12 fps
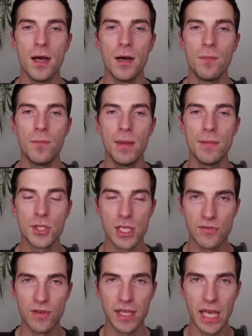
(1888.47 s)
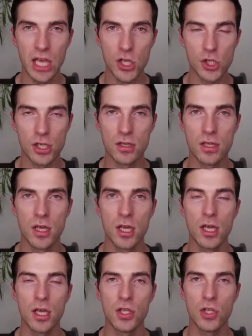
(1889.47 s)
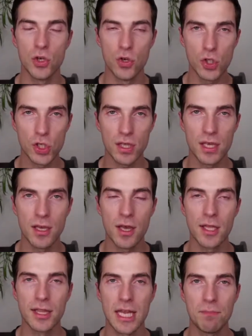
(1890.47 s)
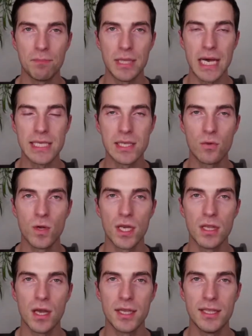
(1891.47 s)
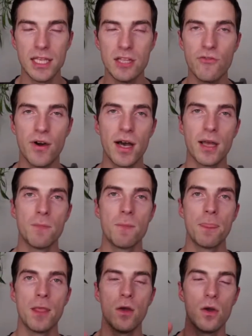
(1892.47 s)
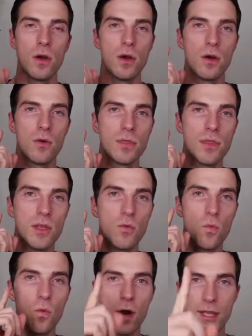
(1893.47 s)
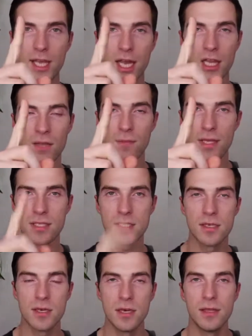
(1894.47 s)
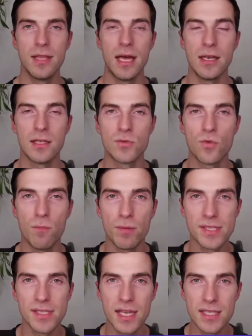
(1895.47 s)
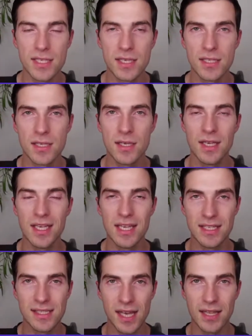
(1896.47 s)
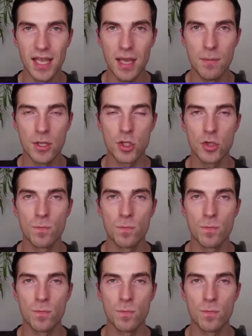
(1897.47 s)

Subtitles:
image classification, usually that implies that we can identify the one element that is represented inside the image.